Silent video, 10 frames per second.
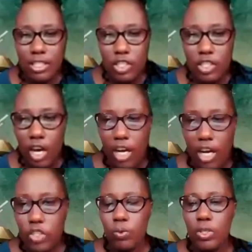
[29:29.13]
we see
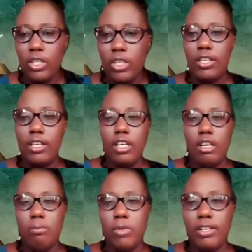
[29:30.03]
Joshua,
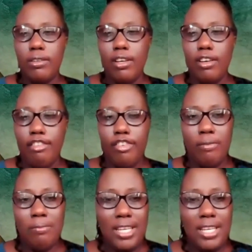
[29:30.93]
but for